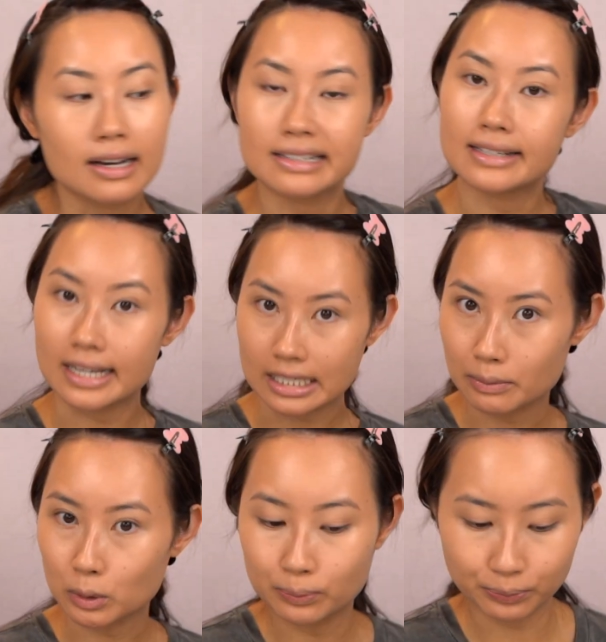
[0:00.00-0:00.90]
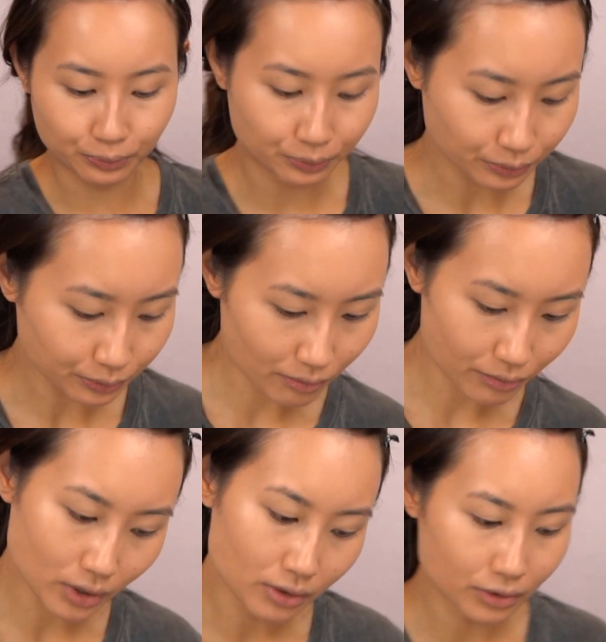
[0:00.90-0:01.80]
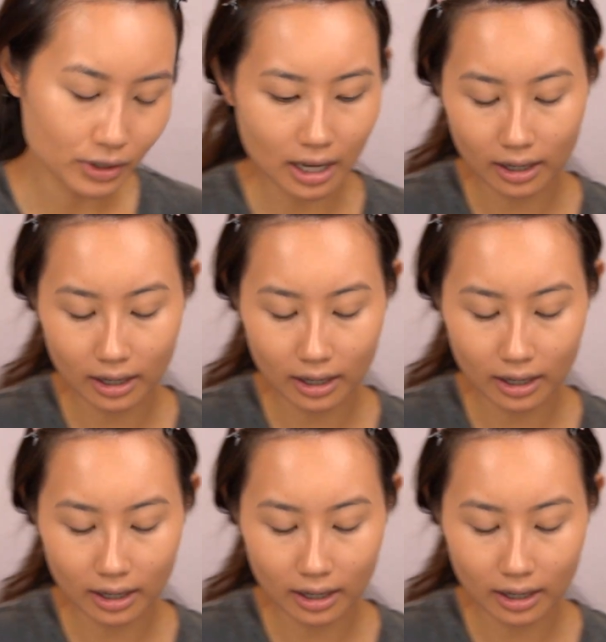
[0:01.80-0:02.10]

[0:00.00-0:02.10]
undetectable for a